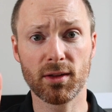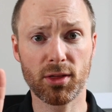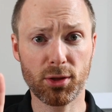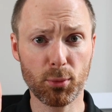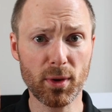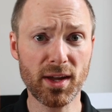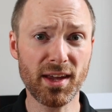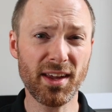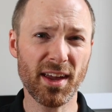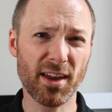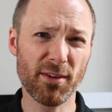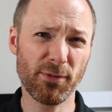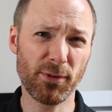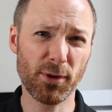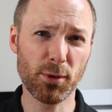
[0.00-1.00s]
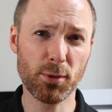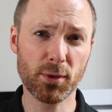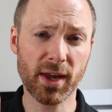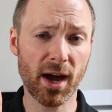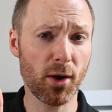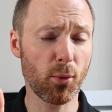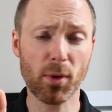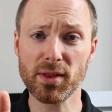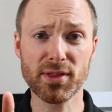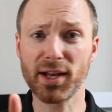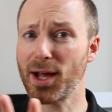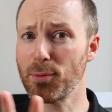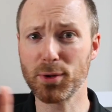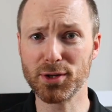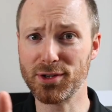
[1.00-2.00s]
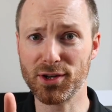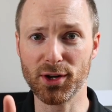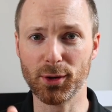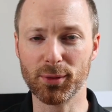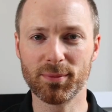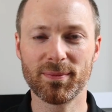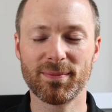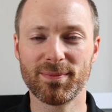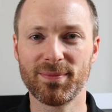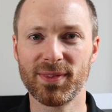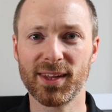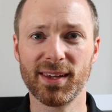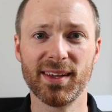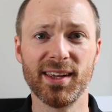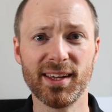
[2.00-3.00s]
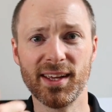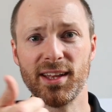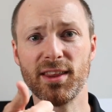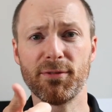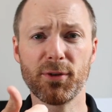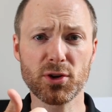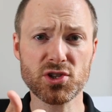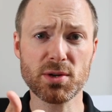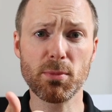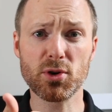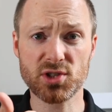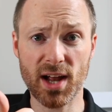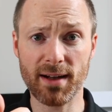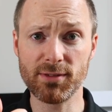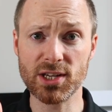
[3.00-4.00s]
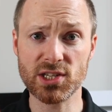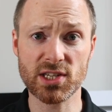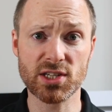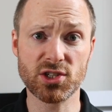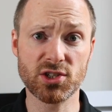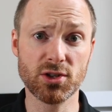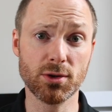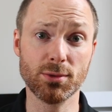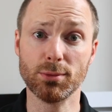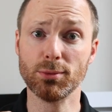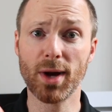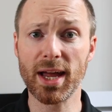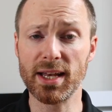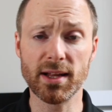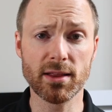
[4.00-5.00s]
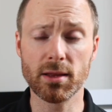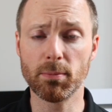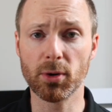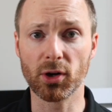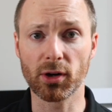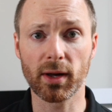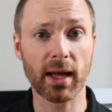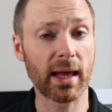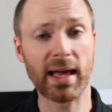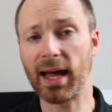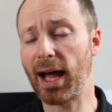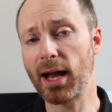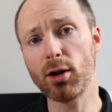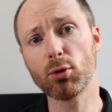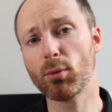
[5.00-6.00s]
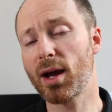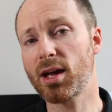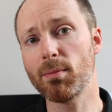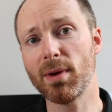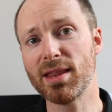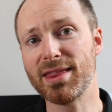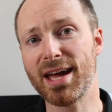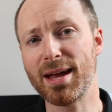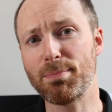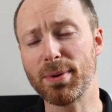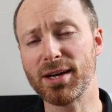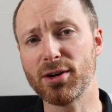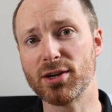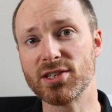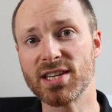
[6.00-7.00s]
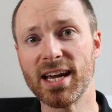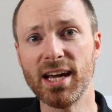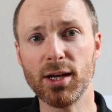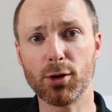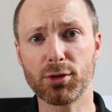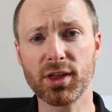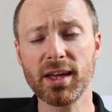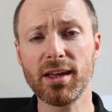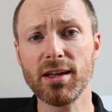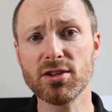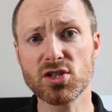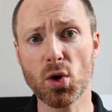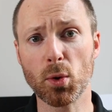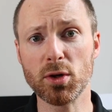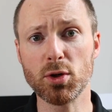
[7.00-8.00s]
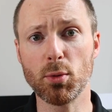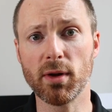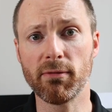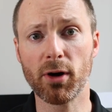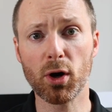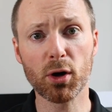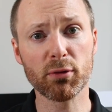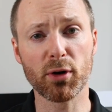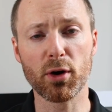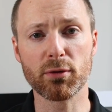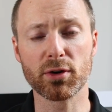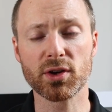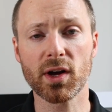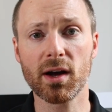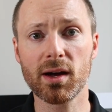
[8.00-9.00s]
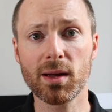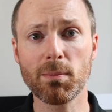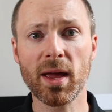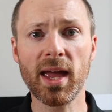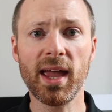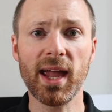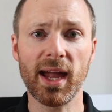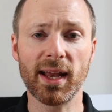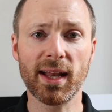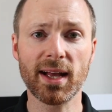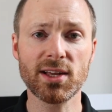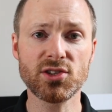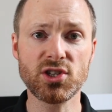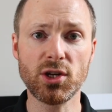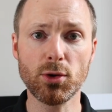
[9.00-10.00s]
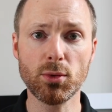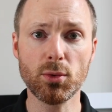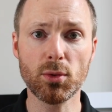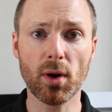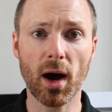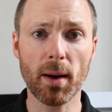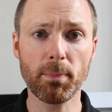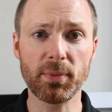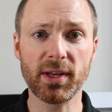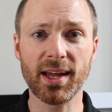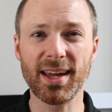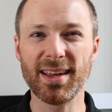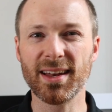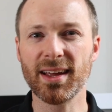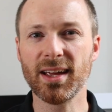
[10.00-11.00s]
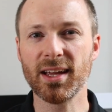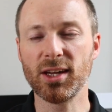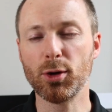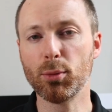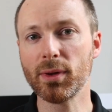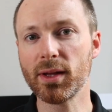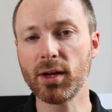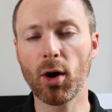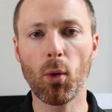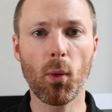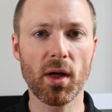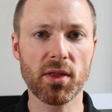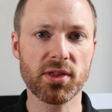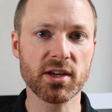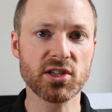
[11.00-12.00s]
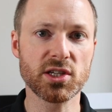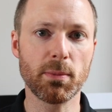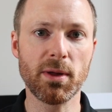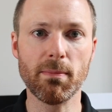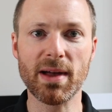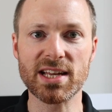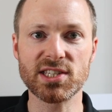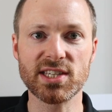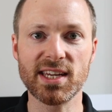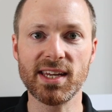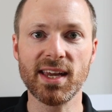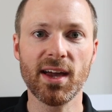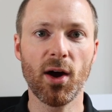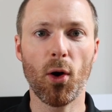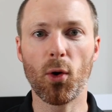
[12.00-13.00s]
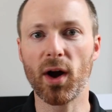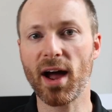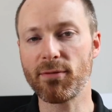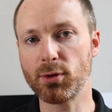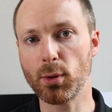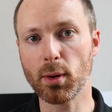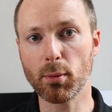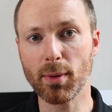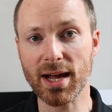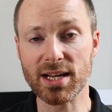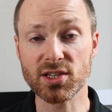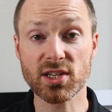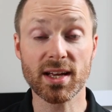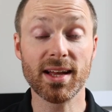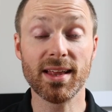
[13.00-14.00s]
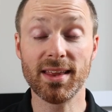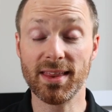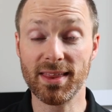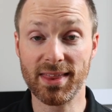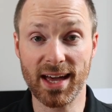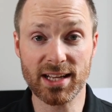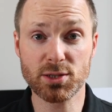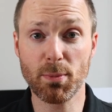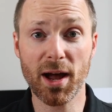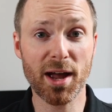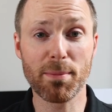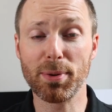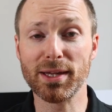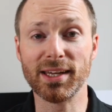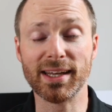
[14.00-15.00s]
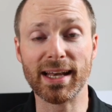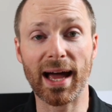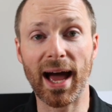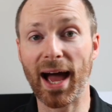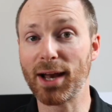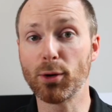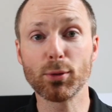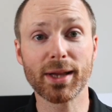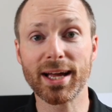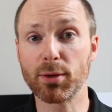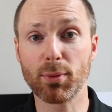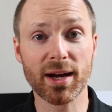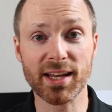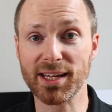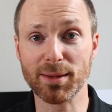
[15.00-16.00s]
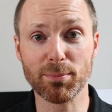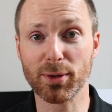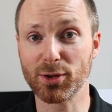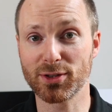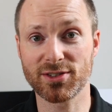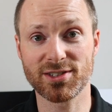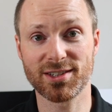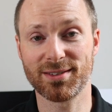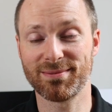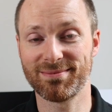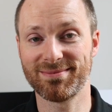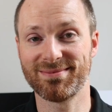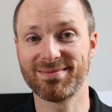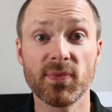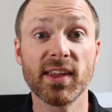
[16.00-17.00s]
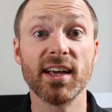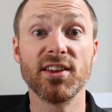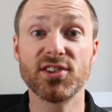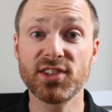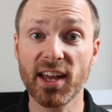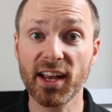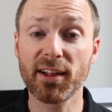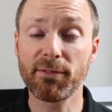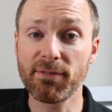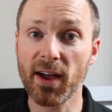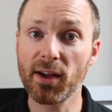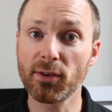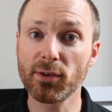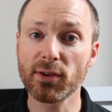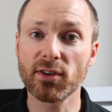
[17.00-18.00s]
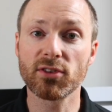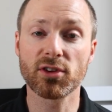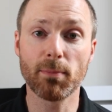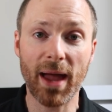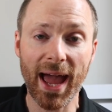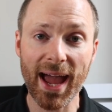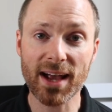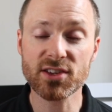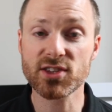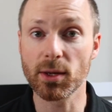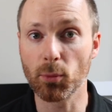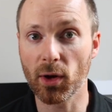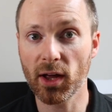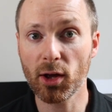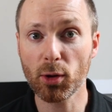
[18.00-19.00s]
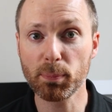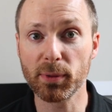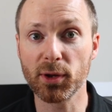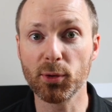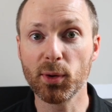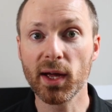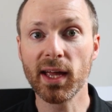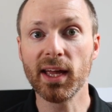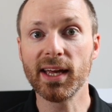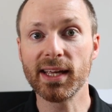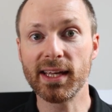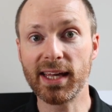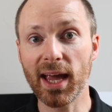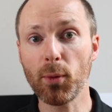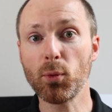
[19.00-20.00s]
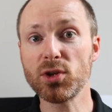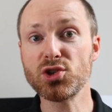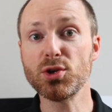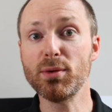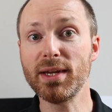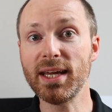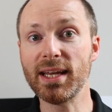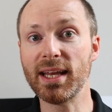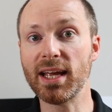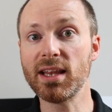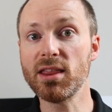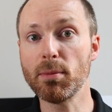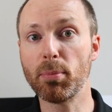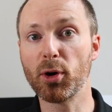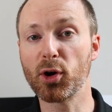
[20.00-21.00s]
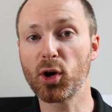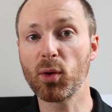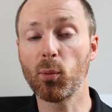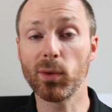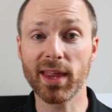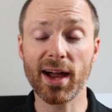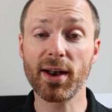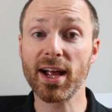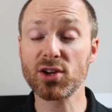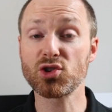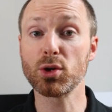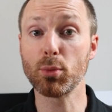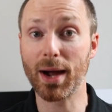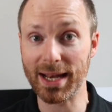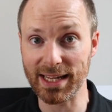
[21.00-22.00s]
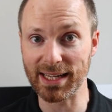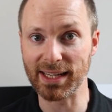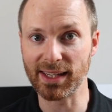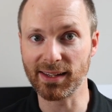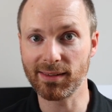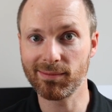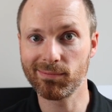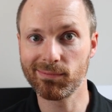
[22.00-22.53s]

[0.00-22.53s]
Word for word: Three, if you count one that I wouldn't do. The first and most obvious is to write in the book. I don't recommend that because your thinking is going to evolve over time, and as you update you really don't want things to be messy or have to erase. That's my opinion. I don't like writing in books. Instead, I found some hacks that will help you get what you need in the book without actually writing in it.